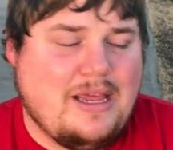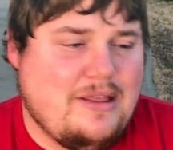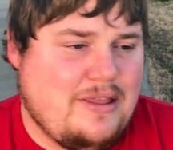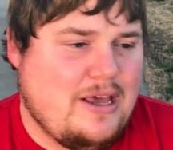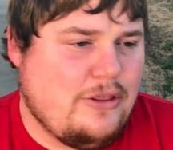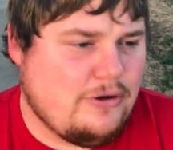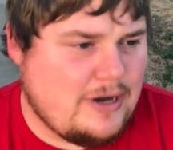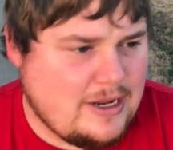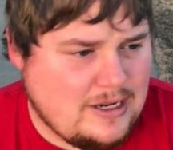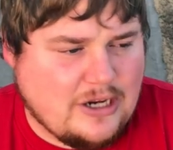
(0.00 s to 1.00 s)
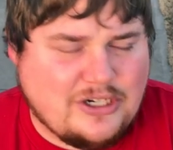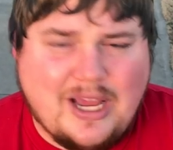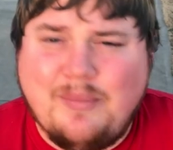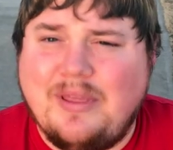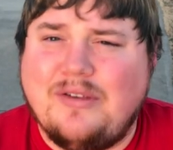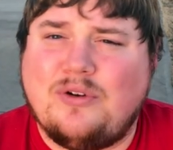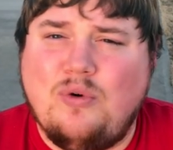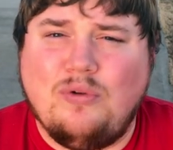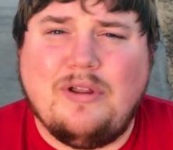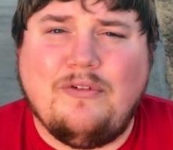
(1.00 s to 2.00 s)
in the other day. She gave me this
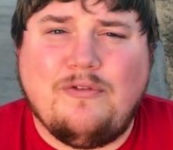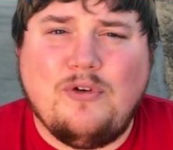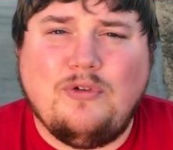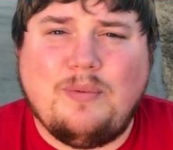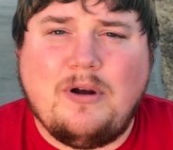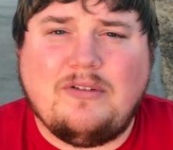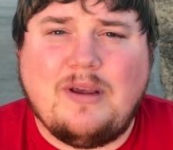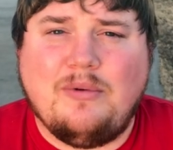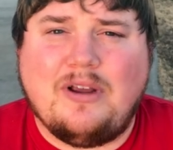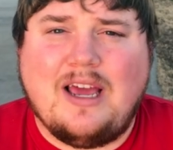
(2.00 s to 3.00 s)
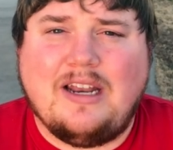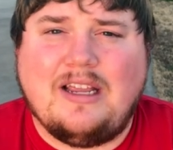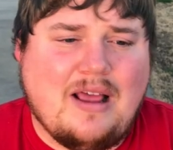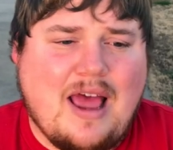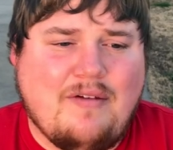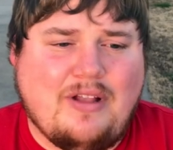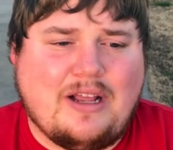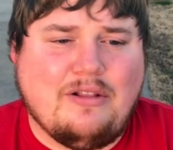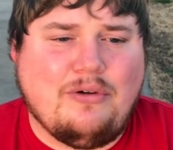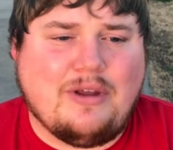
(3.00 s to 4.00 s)
cool little foosball table, to kind of have like
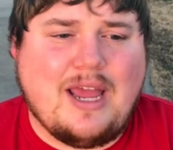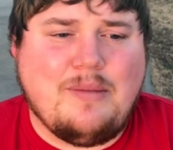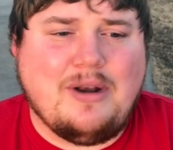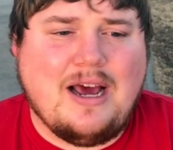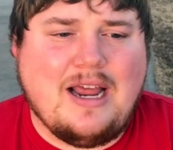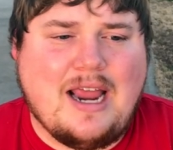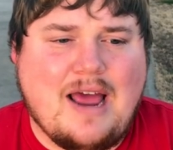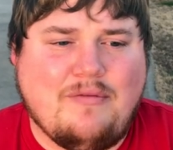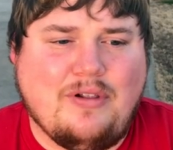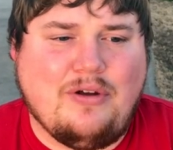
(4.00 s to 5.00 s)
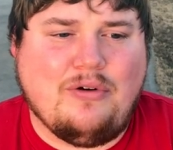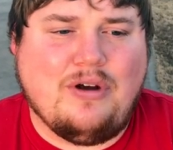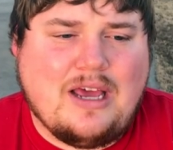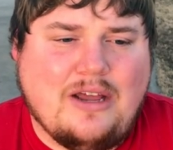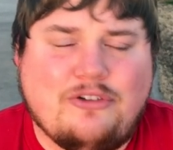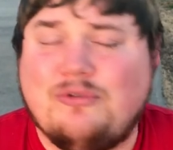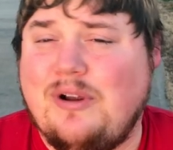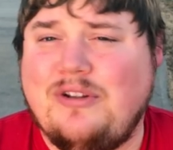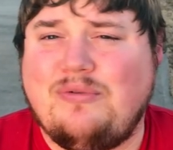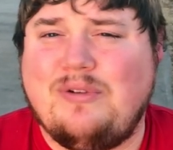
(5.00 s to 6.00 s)
a little game night, have a little kind of
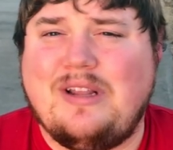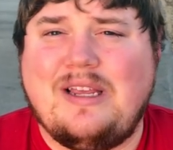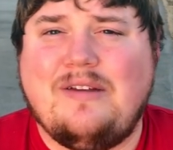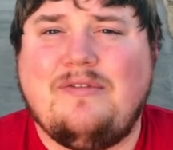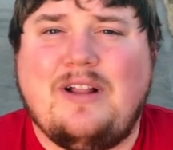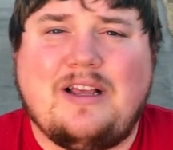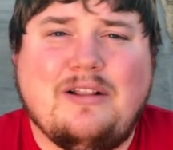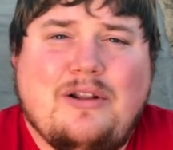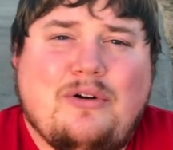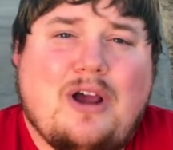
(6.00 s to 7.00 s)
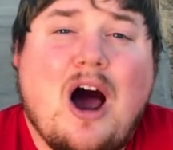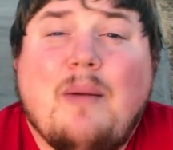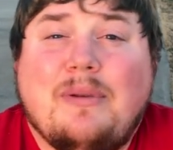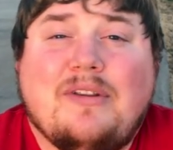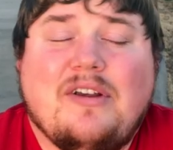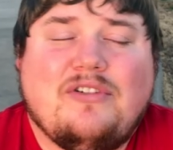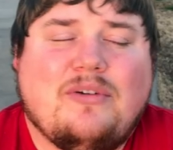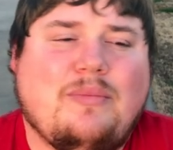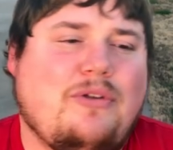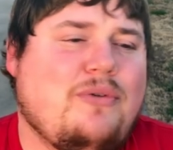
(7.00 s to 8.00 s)
stress relief, like a little
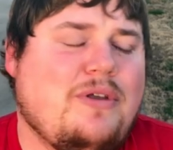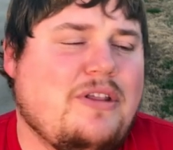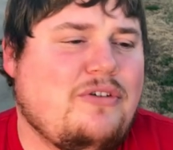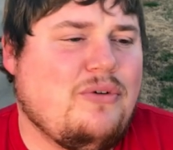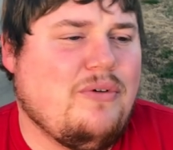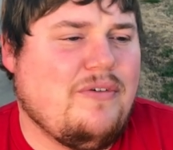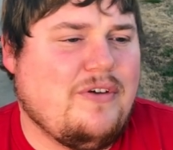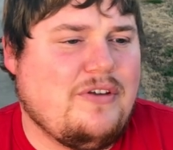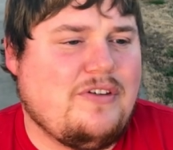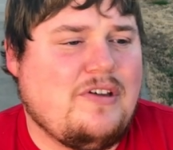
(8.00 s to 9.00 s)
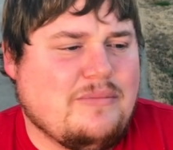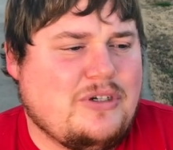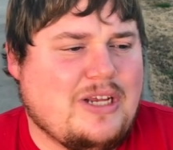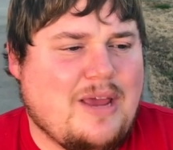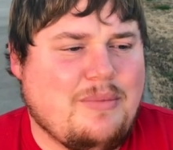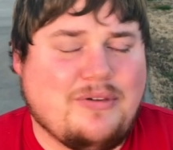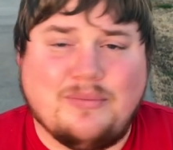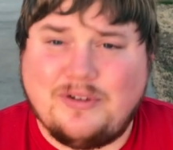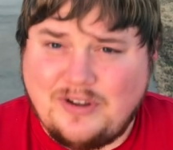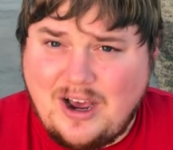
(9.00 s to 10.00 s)
competition between the two of us. She gave me some
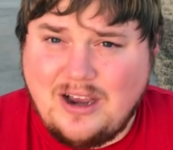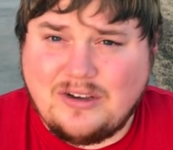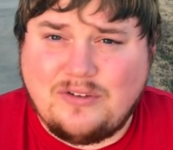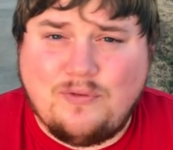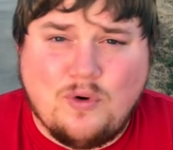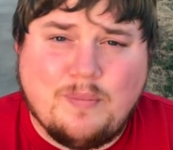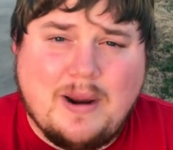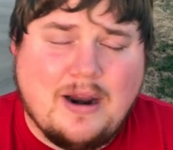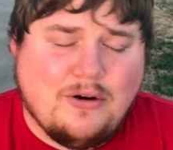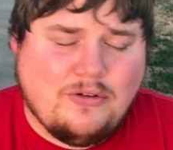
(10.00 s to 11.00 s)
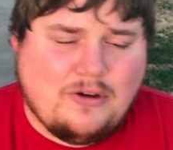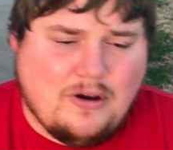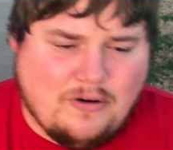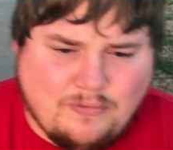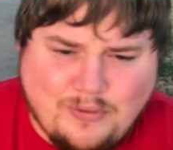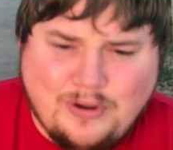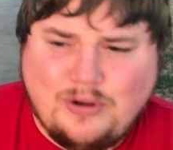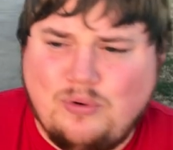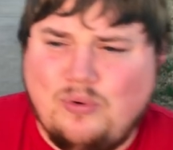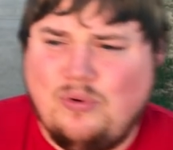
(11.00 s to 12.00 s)
socks, four pairs of really
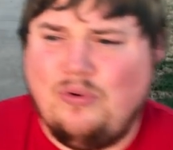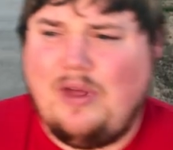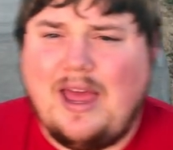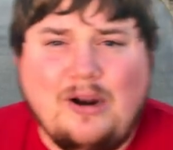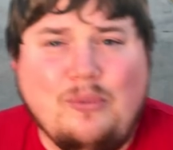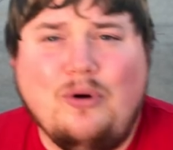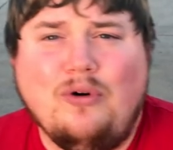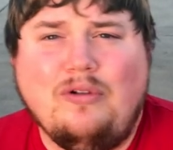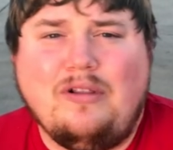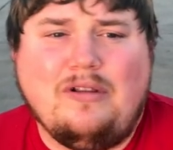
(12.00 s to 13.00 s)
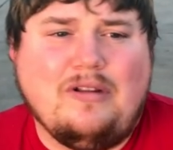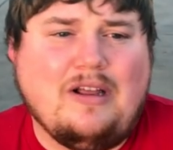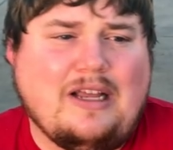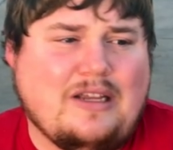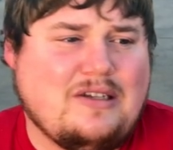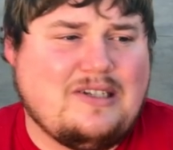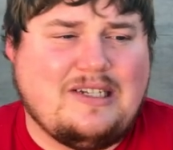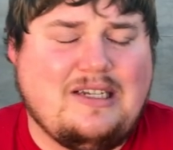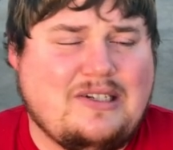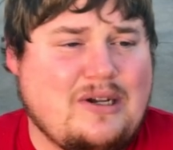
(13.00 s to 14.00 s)
cool animal like
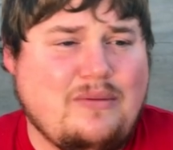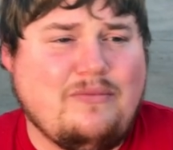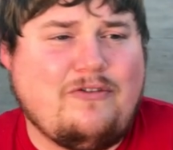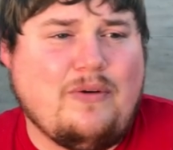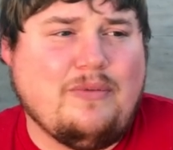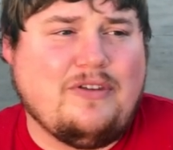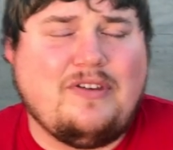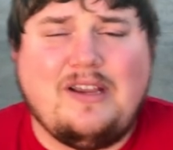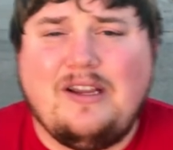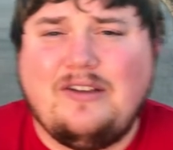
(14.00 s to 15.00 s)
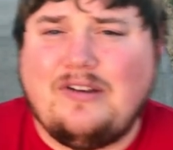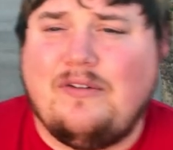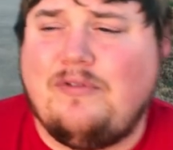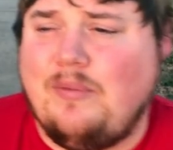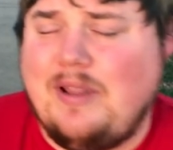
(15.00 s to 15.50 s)
sea, some from the sea, some from